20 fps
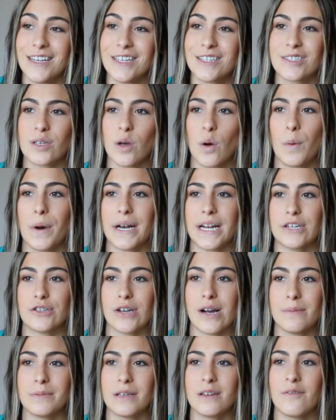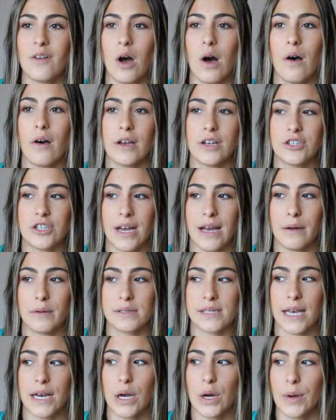So when I dropped out of college, I
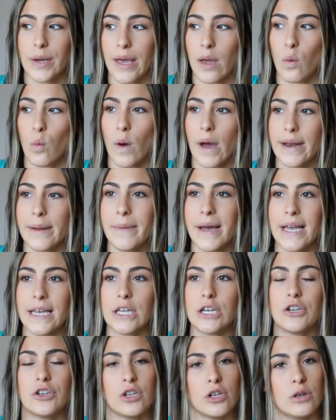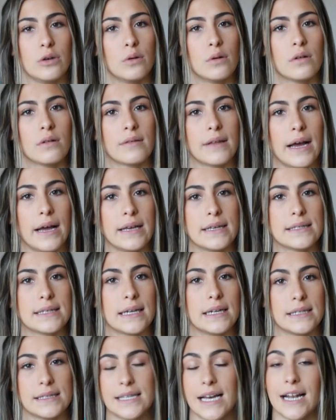was like, okay, what am I going to do that is
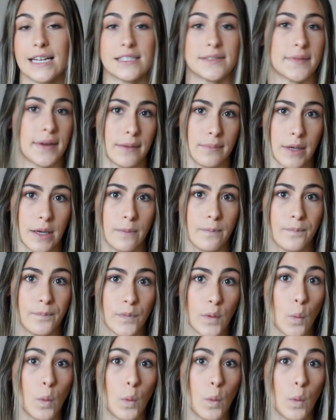going to satisfy me?